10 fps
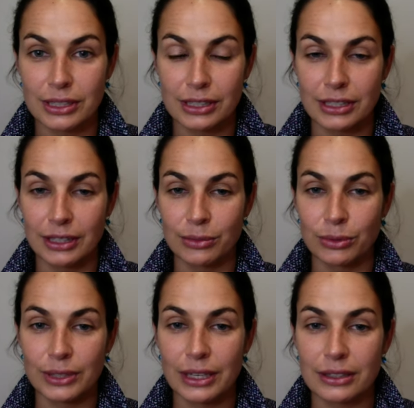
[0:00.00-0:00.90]
and then I will
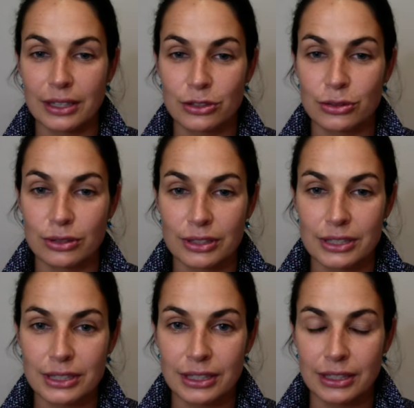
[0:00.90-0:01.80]
get
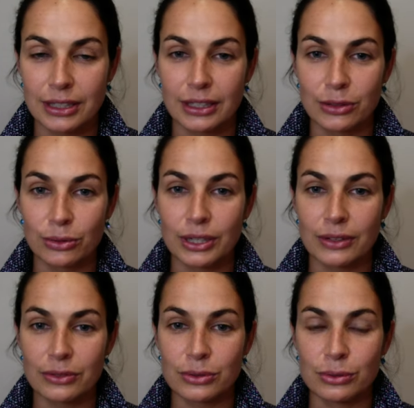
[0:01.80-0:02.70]
assurance, and then I don't
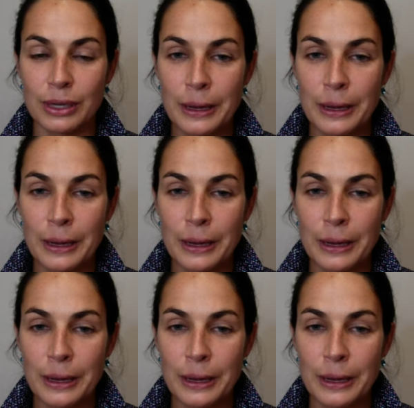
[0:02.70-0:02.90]
have to